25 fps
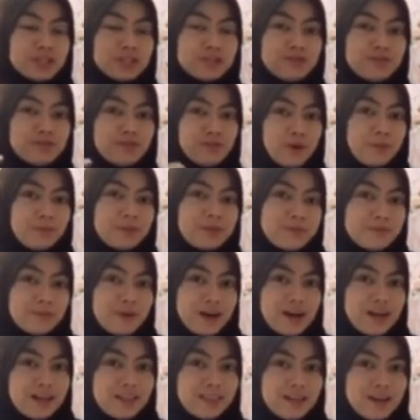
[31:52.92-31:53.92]
from the
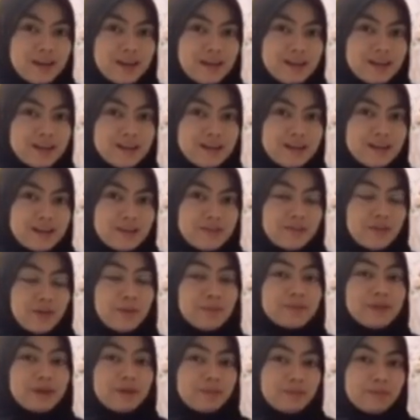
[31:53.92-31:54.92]
Mahala,
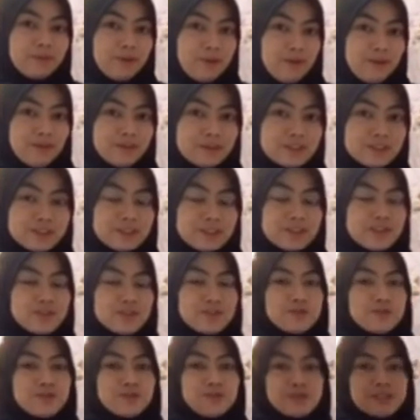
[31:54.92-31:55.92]
from their block to
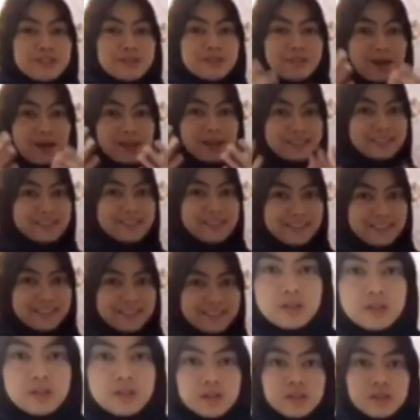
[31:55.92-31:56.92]
the bus stand.
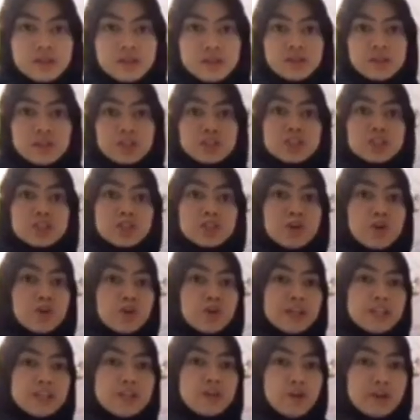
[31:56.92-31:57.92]
So
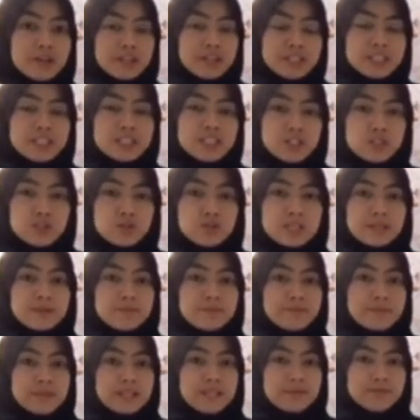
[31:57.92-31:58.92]
in order to
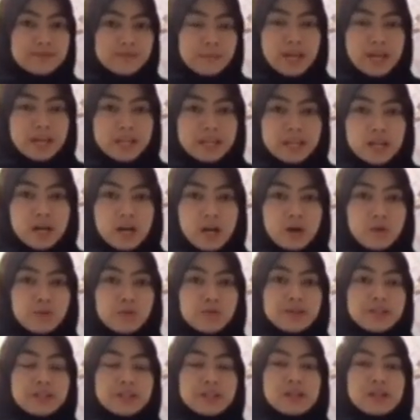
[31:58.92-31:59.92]
implement
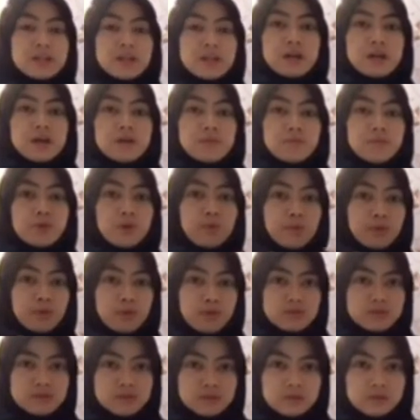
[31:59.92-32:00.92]
our
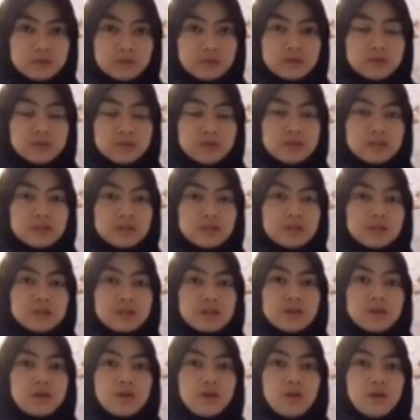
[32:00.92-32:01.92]
proposal
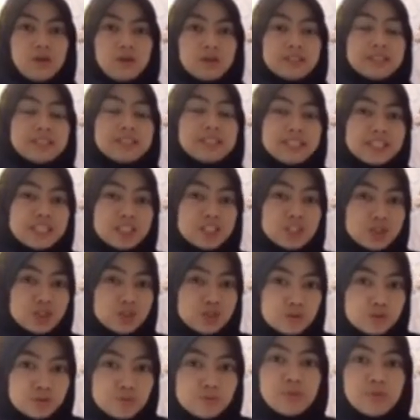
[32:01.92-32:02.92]
on these
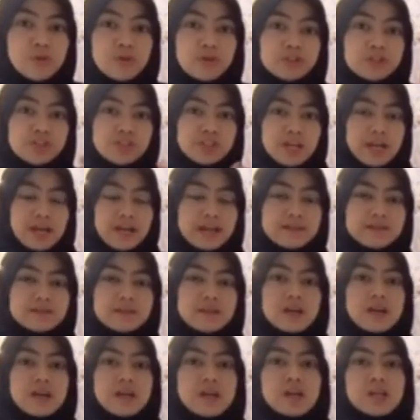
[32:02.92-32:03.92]
two projects,
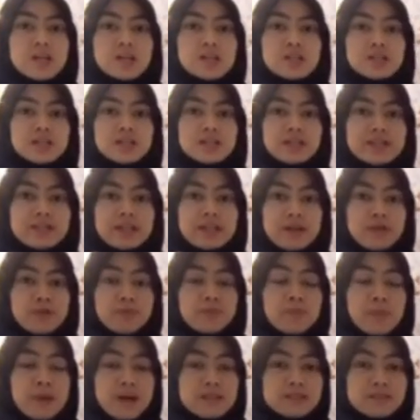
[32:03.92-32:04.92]
there
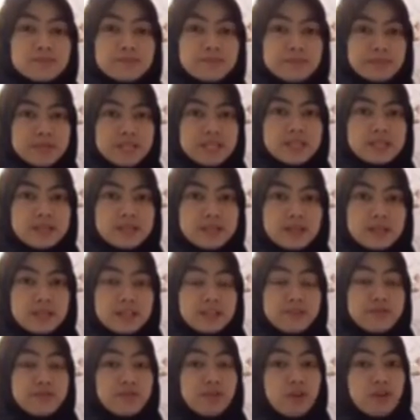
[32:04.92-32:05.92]
must be an
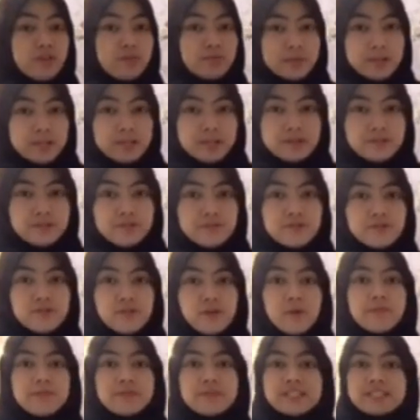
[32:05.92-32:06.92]
involvement
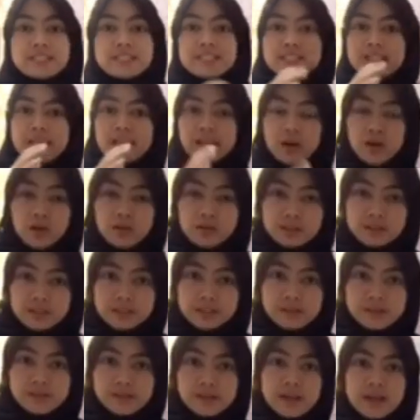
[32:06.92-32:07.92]
from the
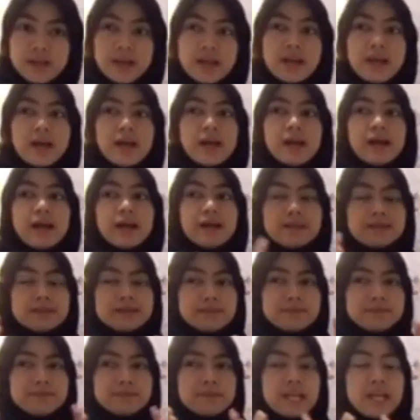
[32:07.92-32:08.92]
stakeholder
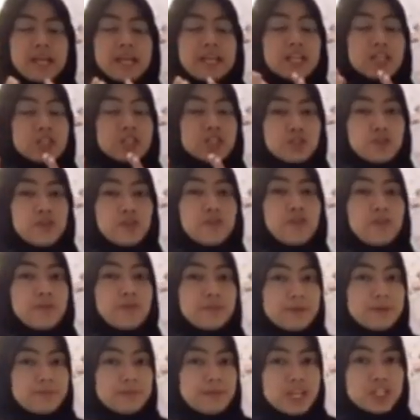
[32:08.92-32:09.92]
and also from
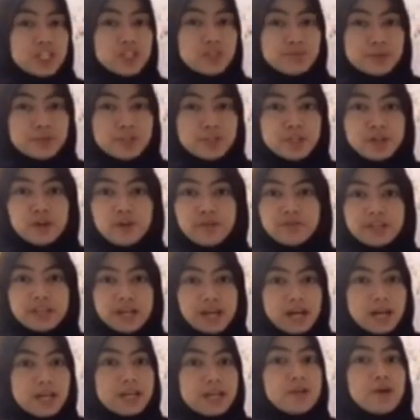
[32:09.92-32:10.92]
the management of the
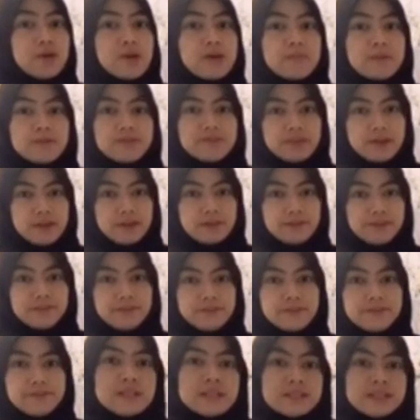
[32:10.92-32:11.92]
IIUM itself.
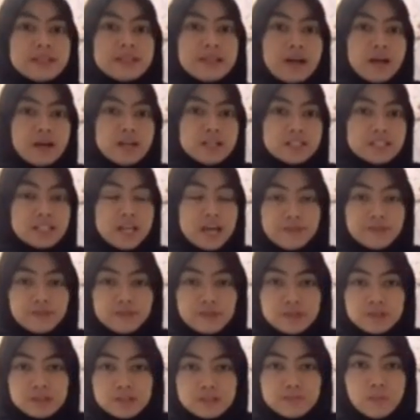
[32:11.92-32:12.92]
There are
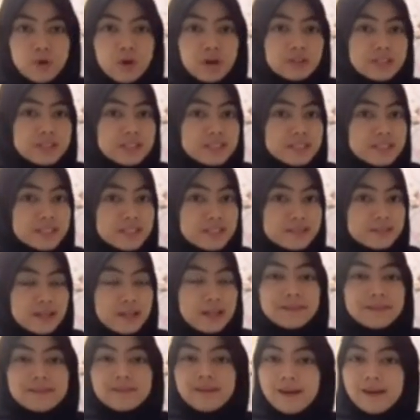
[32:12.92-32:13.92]
several policies
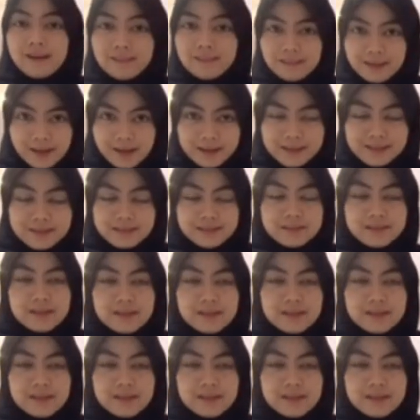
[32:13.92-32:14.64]
and guidelines